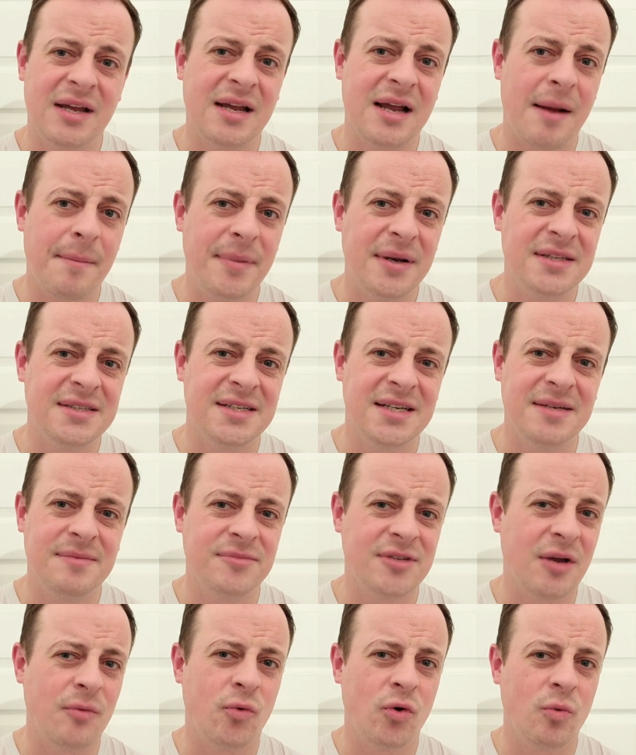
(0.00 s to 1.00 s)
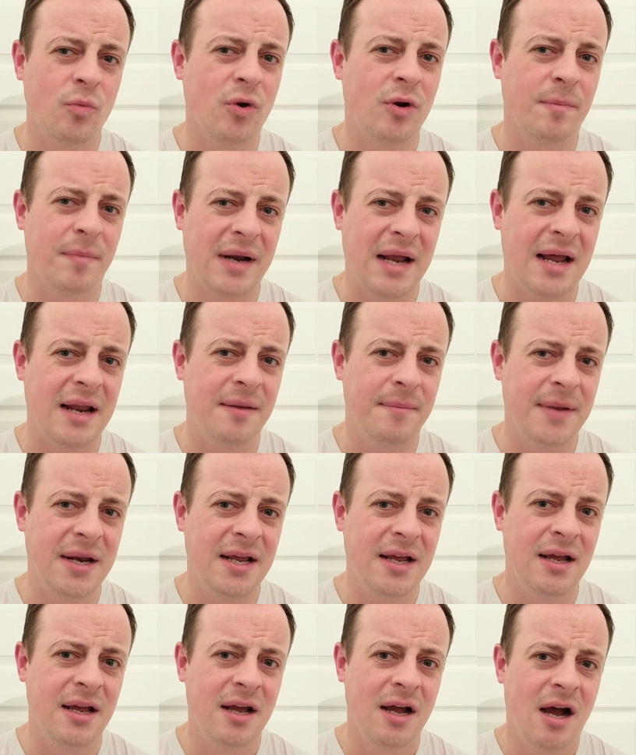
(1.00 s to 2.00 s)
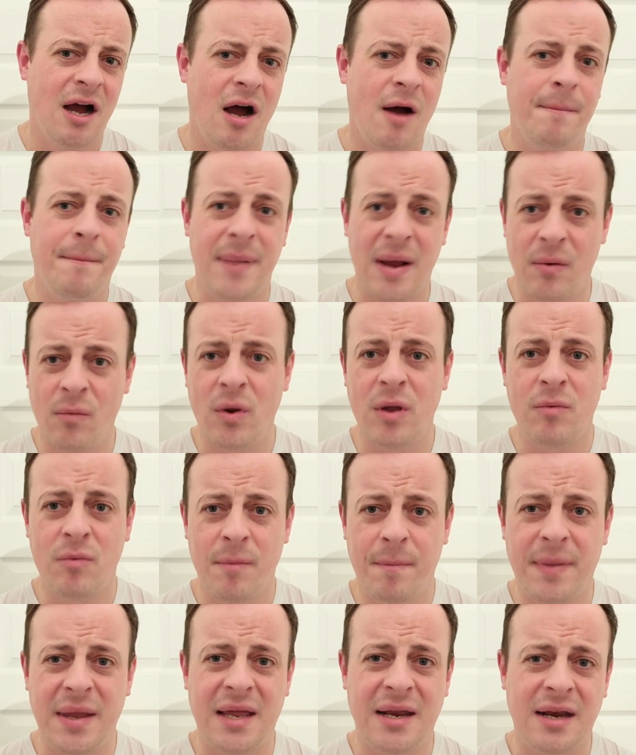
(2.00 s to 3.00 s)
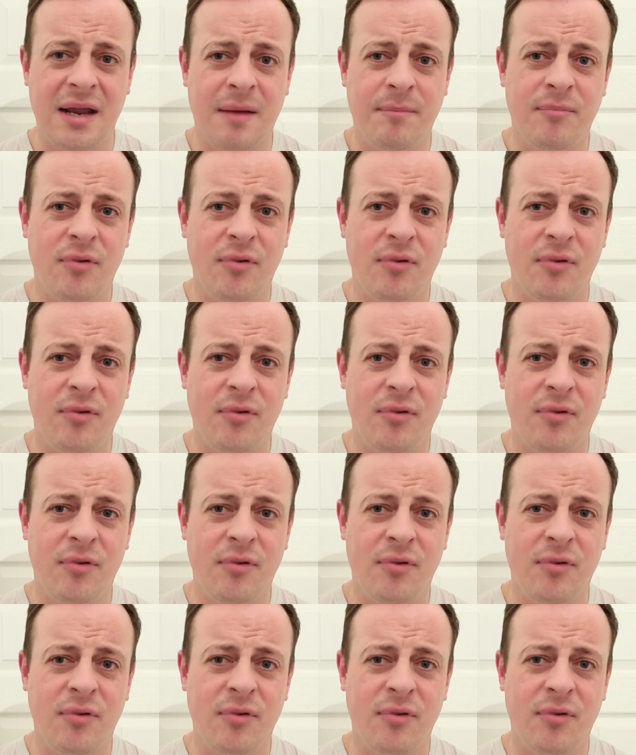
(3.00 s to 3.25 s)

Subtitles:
couple of teams they wouldn't want to play at the minute, I bet we would be in there.